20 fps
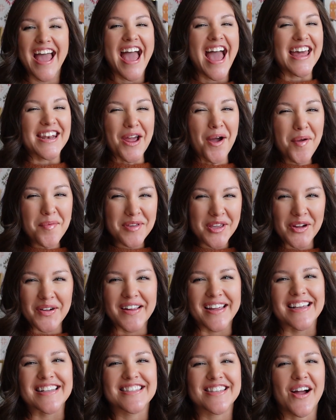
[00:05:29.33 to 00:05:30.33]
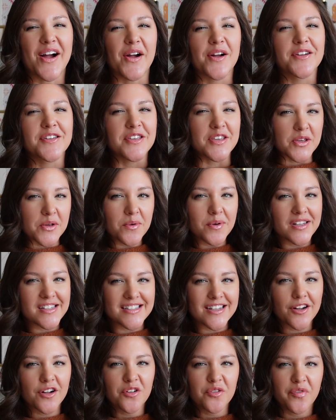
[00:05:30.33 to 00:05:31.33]
And now I'm curious, are you a
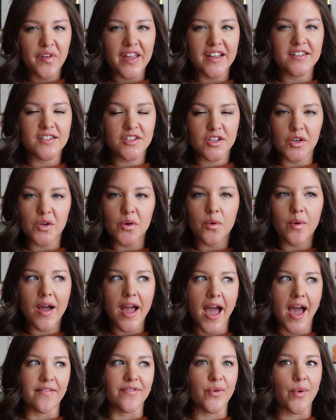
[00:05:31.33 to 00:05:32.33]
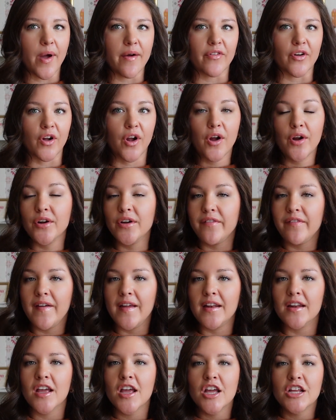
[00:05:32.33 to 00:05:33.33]
Xero fan too? Have you ever heard of it?